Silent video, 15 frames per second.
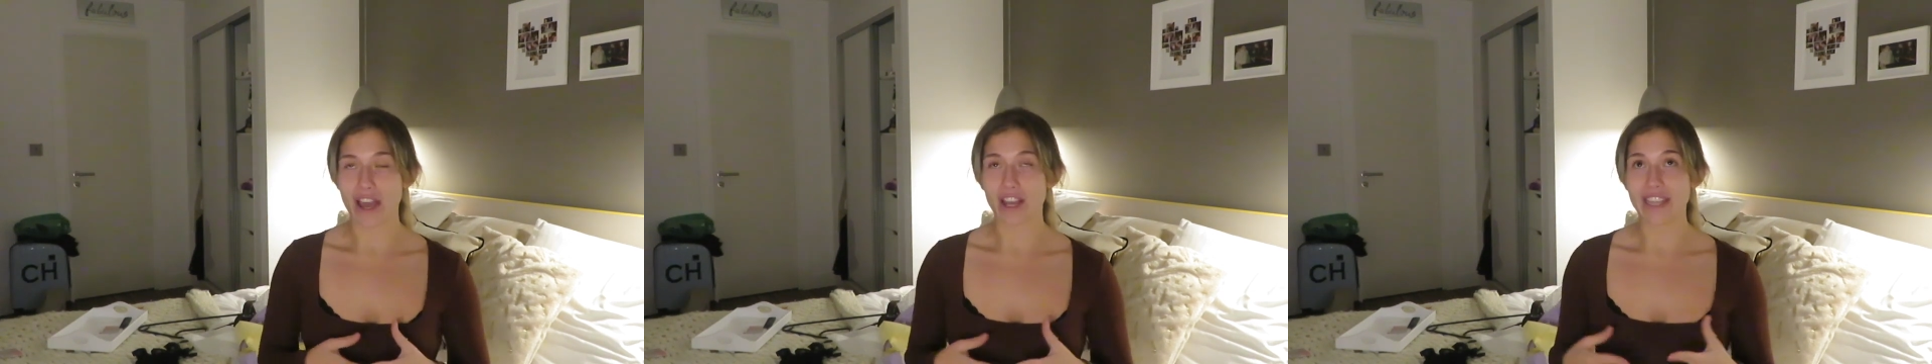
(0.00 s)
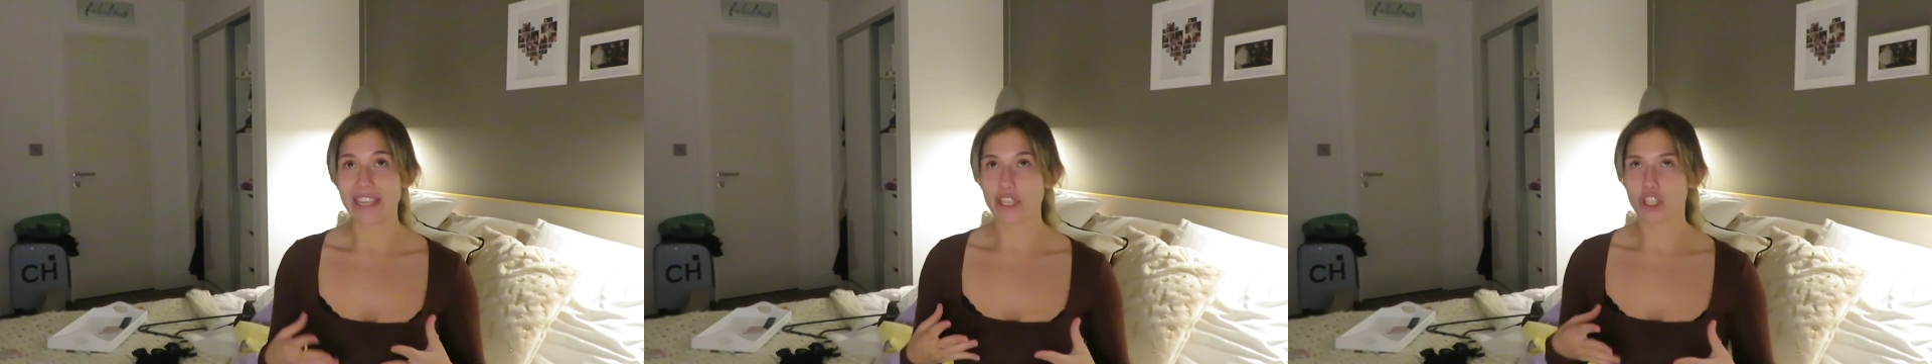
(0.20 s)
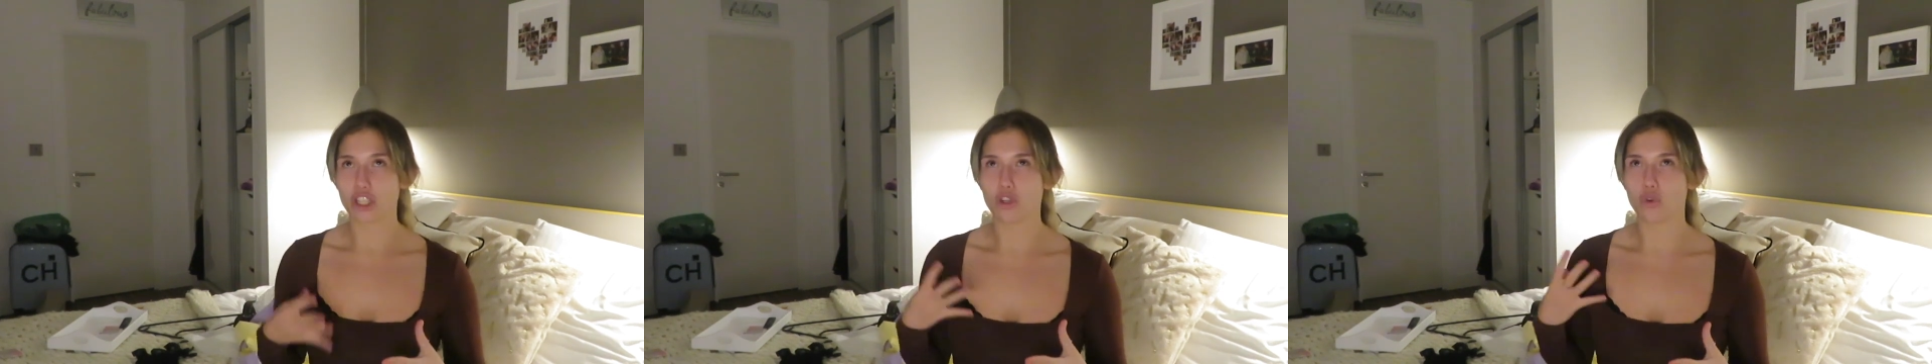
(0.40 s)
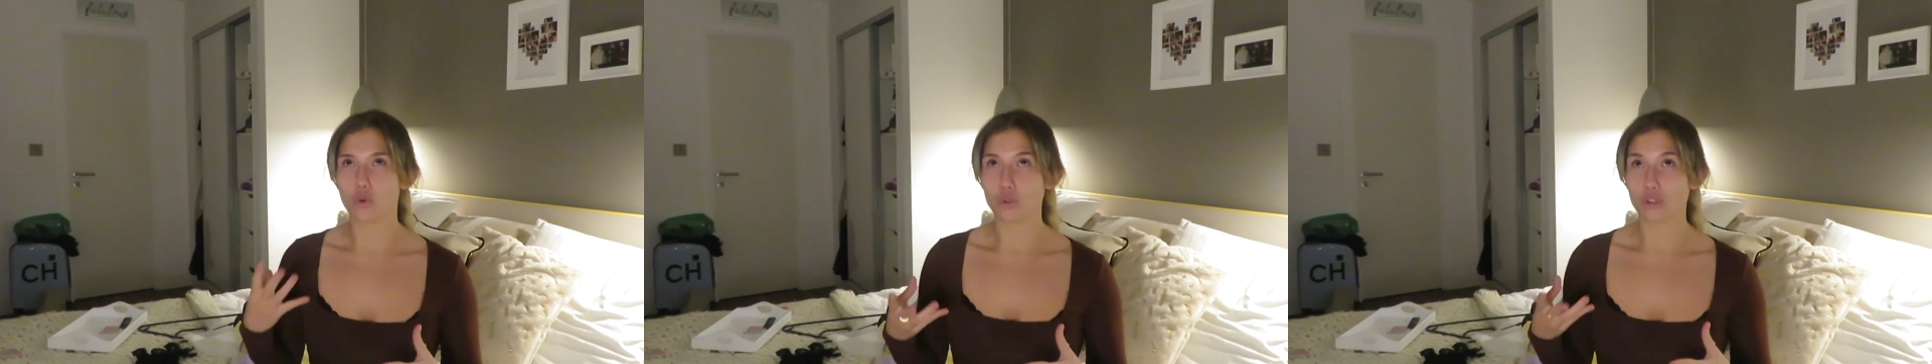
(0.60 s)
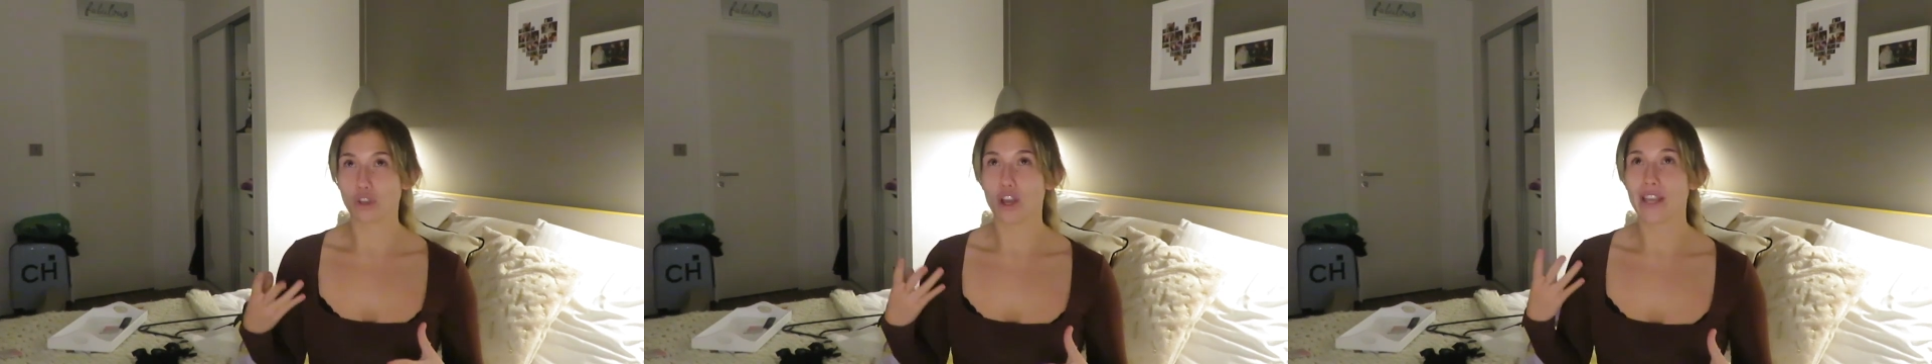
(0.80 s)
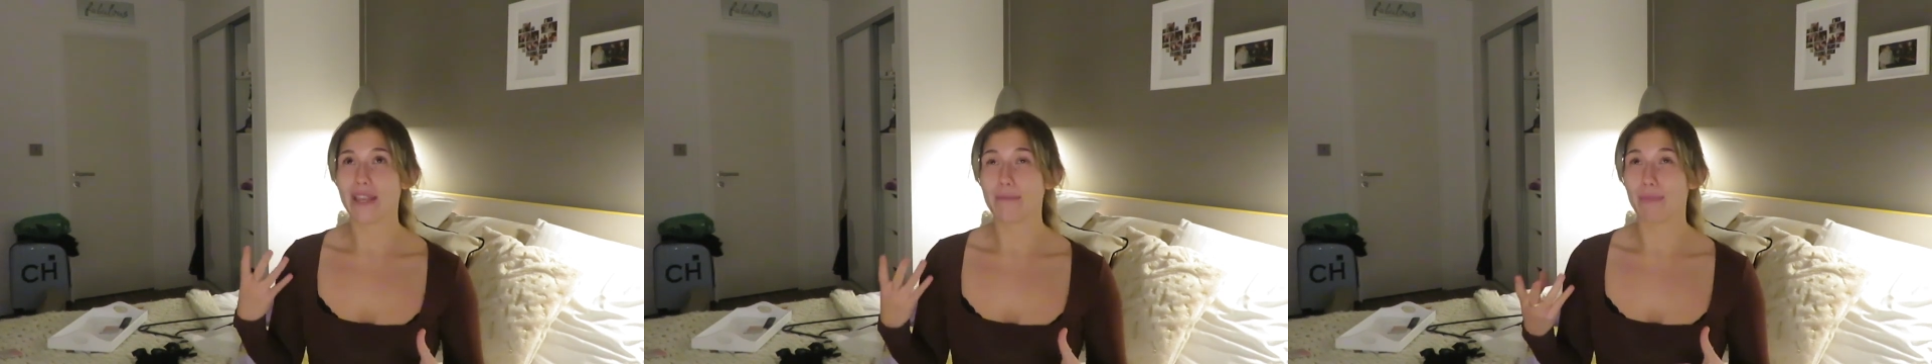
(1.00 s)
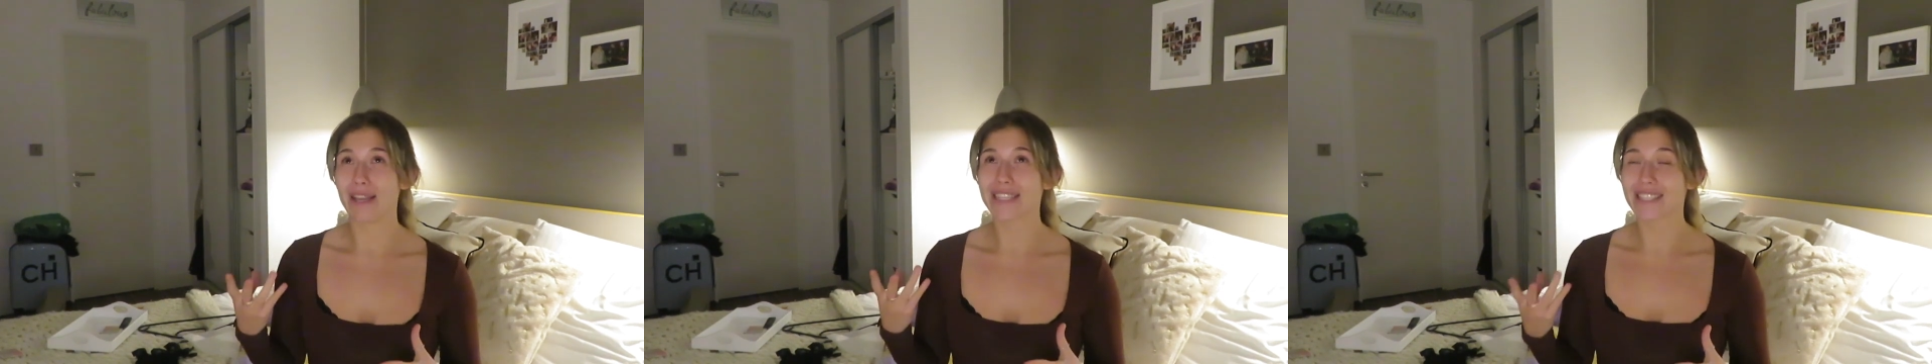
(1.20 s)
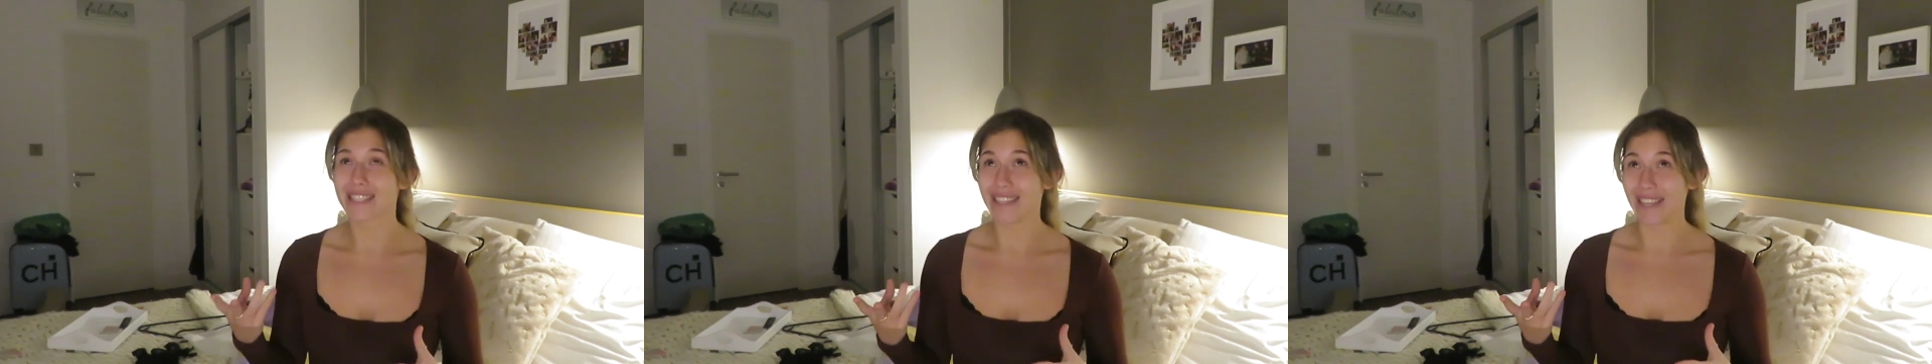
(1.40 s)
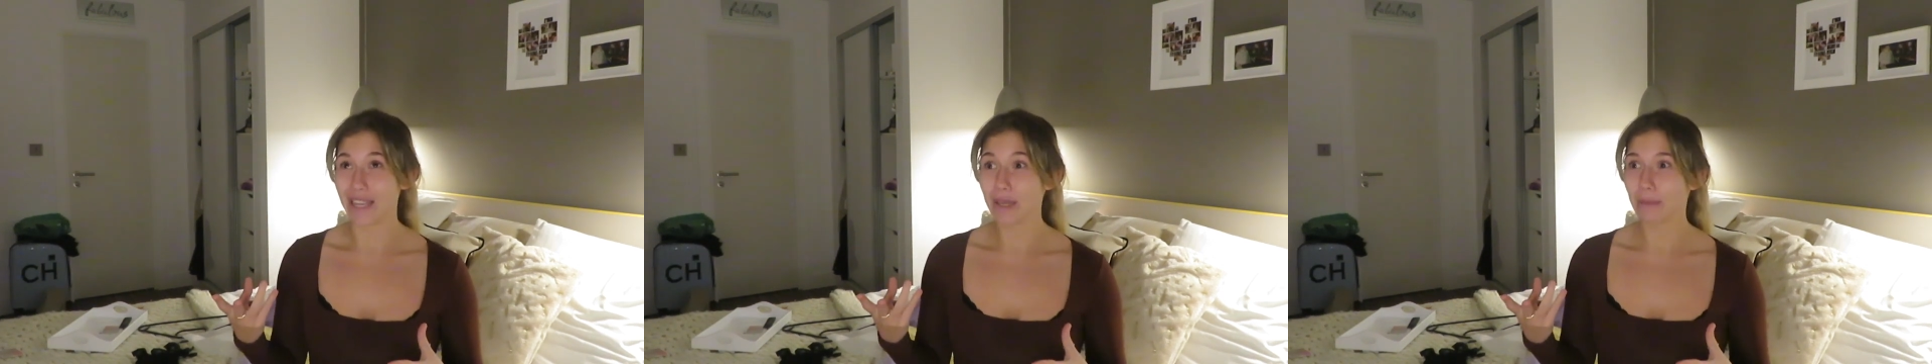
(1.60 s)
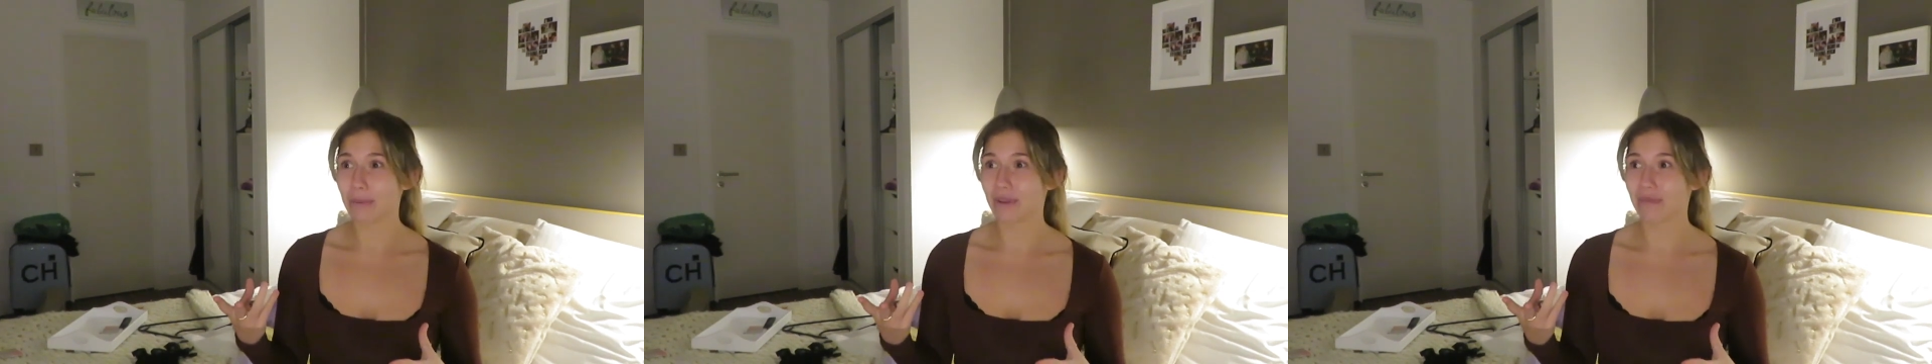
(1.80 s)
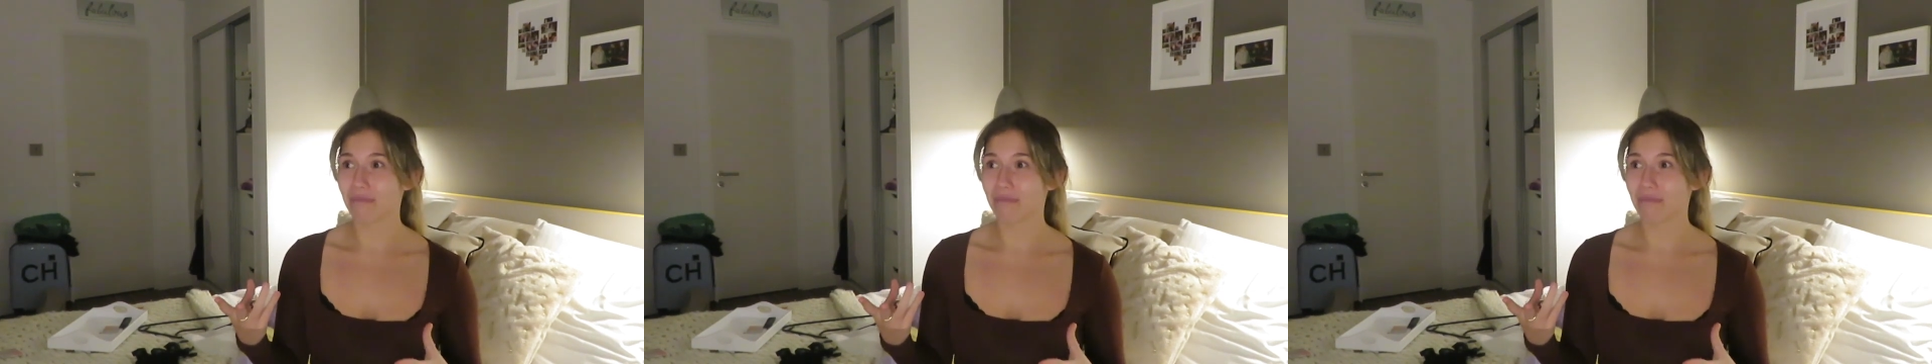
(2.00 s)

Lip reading: I literally order in my sleep.